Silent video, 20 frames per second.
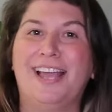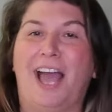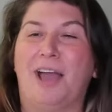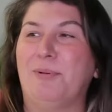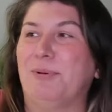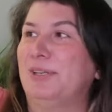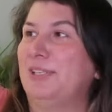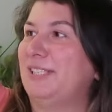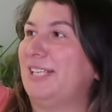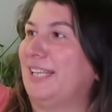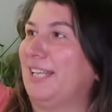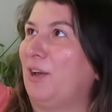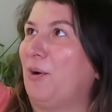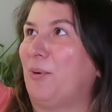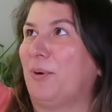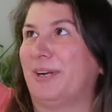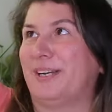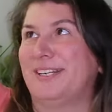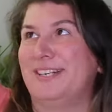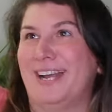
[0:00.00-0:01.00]
I want to say
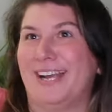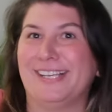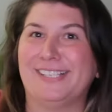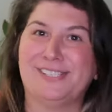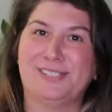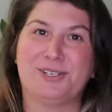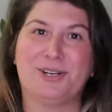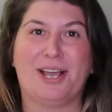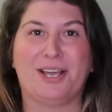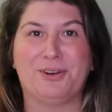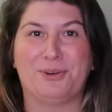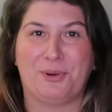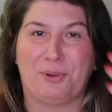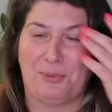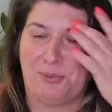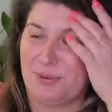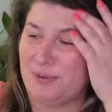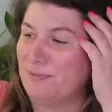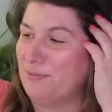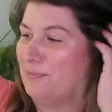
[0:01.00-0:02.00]
like organizer. I don't
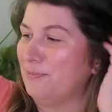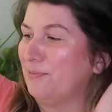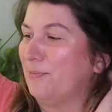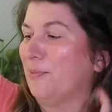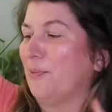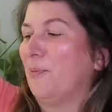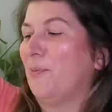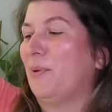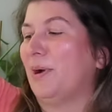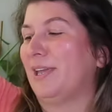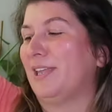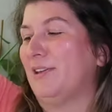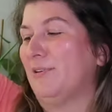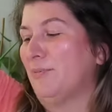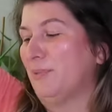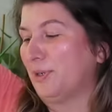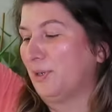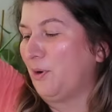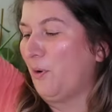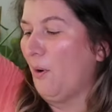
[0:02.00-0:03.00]
know what
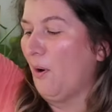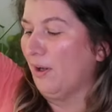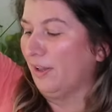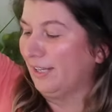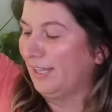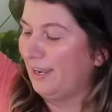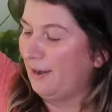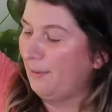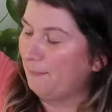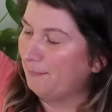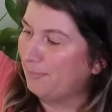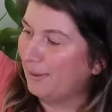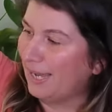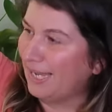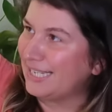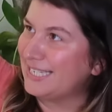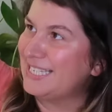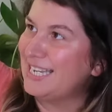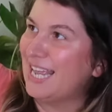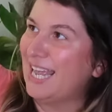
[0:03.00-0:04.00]
you would call it,
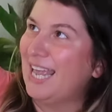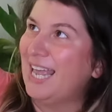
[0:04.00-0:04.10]
but